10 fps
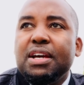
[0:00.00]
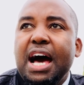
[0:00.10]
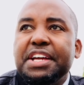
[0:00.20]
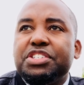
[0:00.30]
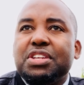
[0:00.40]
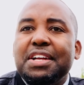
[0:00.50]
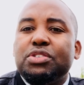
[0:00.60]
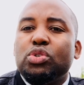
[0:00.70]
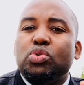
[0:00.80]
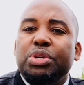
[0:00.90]
I start
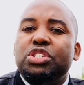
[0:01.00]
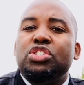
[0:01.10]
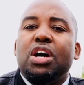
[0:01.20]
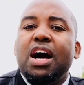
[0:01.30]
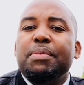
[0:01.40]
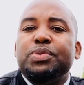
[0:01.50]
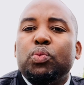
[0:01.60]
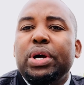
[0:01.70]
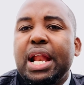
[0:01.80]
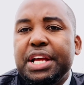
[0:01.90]
to switch jobs
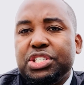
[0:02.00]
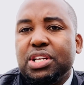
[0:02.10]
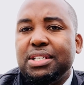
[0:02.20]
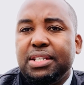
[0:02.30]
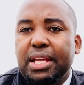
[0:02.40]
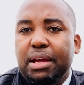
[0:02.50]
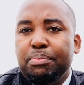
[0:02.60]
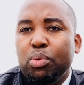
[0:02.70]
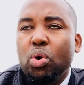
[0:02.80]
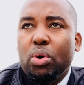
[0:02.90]
when I start to
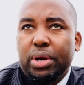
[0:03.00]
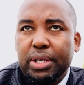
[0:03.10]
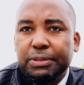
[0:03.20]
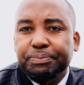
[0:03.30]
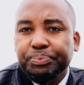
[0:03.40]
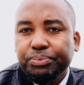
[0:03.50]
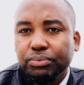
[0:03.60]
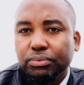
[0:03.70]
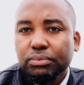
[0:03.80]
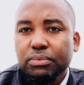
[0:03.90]
get bored.
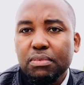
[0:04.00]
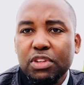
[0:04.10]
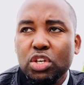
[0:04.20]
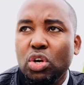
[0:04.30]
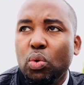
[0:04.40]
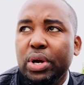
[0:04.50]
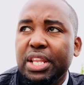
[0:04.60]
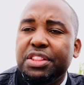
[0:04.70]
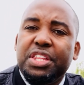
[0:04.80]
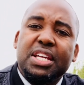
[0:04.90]
When
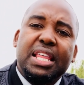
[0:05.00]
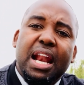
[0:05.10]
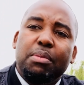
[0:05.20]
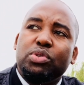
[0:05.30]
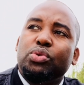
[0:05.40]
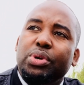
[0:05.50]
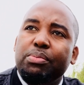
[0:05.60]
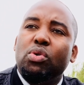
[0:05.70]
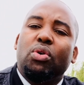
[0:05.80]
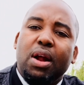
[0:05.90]
the thing that I'm doing
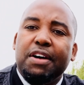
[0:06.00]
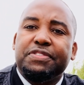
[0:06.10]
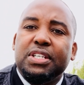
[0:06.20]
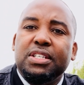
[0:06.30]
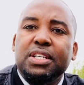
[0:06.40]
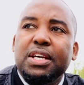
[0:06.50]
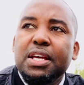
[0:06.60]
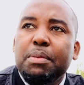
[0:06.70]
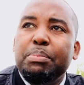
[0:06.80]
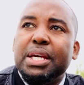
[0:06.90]
more often
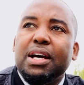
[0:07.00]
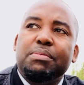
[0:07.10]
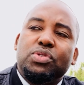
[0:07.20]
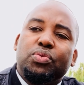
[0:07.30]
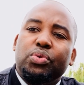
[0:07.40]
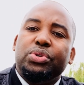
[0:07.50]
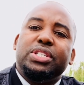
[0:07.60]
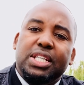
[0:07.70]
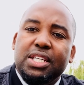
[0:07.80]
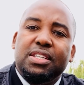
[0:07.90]
becomes
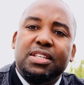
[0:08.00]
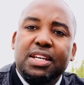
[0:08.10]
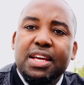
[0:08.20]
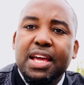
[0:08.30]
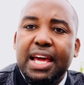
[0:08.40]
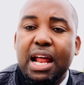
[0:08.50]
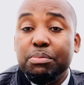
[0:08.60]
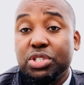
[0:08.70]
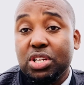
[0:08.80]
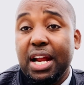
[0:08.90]
routine and
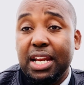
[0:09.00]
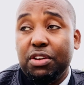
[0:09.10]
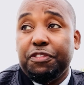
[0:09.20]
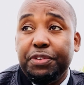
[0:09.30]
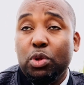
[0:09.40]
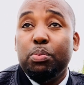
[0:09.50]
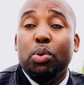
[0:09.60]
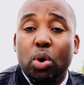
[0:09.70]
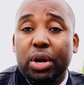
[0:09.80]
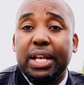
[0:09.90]
I'm starting to feel
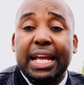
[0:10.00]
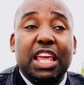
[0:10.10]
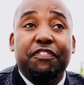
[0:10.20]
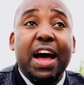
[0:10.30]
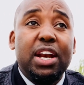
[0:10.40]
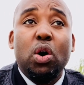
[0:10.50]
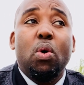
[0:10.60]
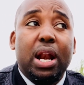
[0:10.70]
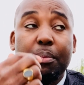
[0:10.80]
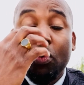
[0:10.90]
bored. Like if I know
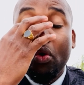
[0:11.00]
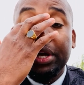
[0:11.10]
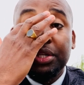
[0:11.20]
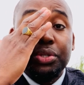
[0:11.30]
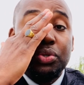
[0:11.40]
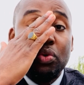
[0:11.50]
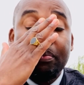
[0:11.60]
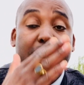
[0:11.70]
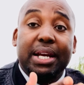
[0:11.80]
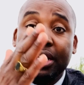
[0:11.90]
what I'm going to do
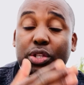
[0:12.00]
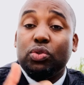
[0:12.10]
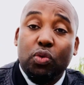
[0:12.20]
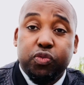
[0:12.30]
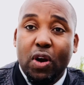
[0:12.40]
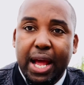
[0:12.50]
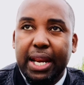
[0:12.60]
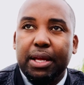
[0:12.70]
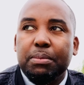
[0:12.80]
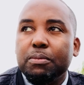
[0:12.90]
Monday through
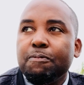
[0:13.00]
Friday,